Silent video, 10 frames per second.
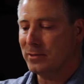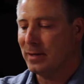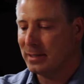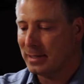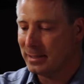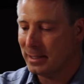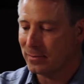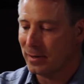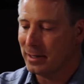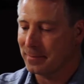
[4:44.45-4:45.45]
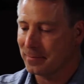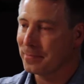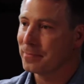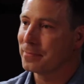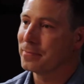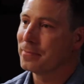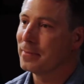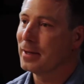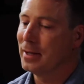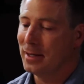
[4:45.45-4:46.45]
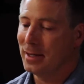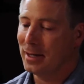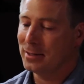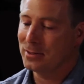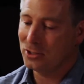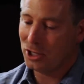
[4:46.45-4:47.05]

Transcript: what's fun is that's his writing. Oh, yeah. Yeah, so